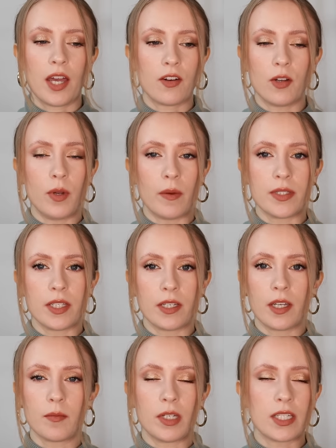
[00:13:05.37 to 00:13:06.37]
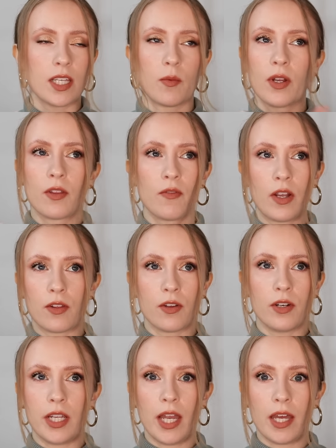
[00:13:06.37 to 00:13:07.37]
I don't know what I was thinking because I wear Fair
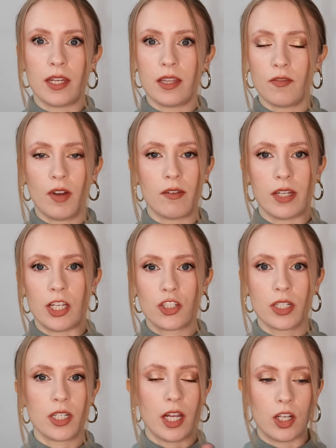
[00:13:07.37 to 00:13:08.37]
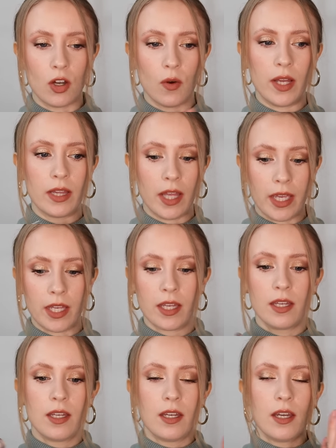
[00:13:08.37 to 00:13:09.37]
30N in the foundation and I know I
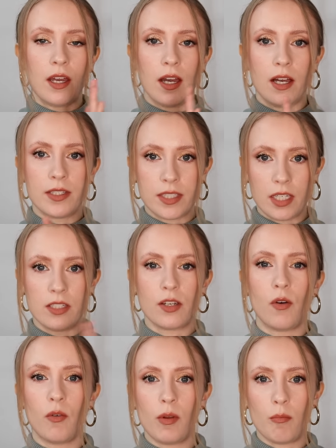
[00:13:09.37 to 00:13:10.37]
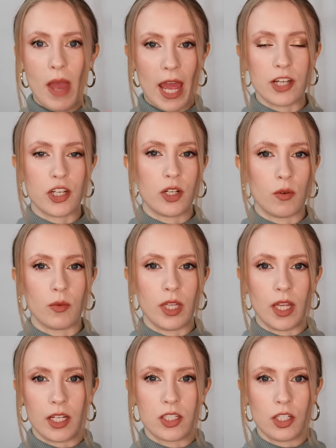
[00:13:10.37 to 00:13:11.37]
like a skin tone match. I don't really
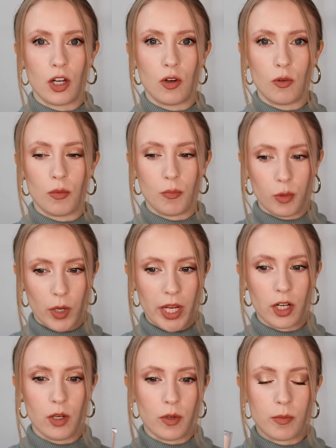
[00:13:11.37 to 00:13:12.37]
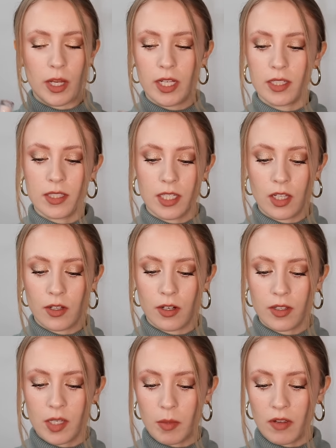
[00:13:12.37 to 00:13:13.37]
like to go brighter with my
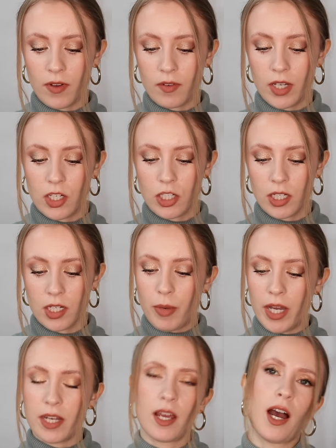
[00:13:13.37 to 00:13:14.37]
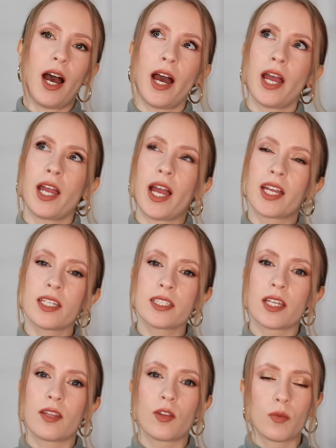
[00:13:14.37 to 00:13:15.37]
concealer than my foundation. But I, I
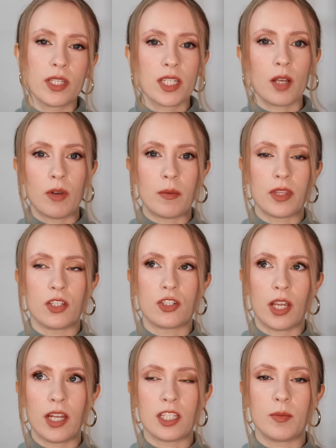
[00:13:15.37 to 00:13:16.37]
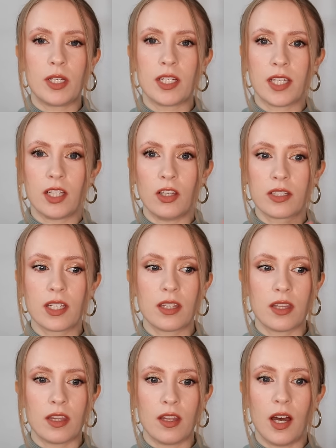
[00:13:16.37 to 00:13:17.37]
guess the reason I went with this shade is because I looked
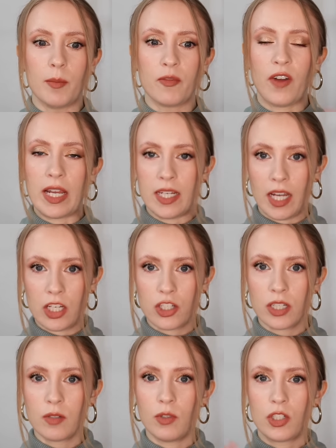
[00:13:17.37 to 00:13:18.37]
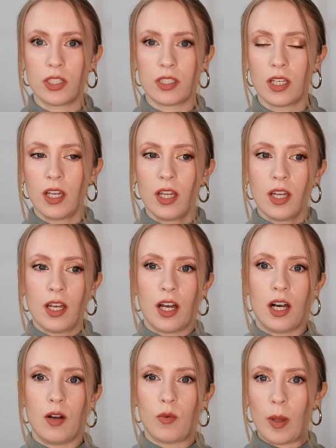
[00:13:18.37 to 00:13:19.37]
at um, Findation, which is
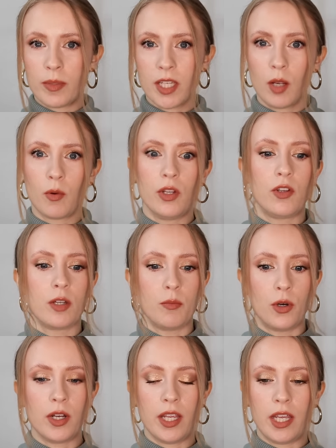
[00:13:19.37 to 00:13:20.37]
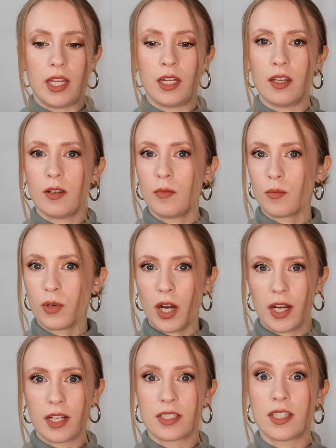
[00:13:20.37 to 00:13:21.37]
a website where you can put in
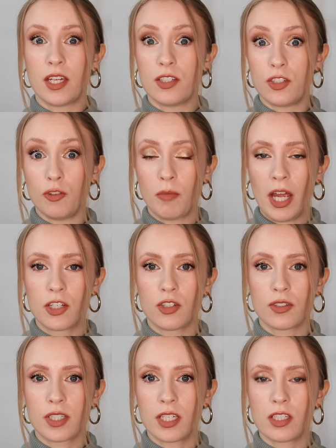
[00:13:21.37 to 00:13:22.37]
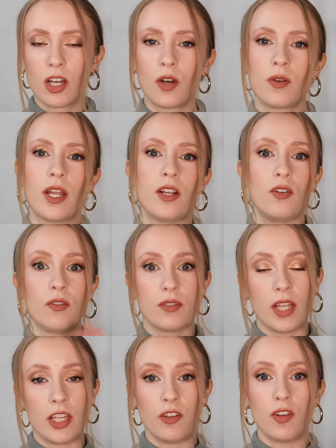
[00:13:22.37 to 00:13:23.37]
products that do match your skin tone and it'll
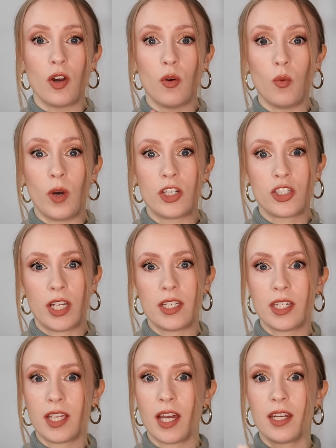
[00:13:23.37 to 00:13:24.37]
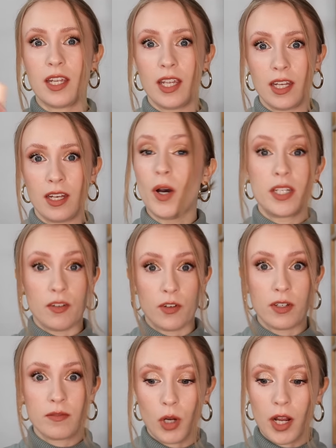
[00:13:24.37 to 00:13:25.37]
let you know what shade to get in a
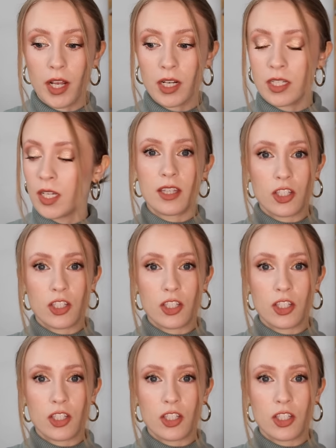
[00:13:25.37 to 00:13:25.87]
different product.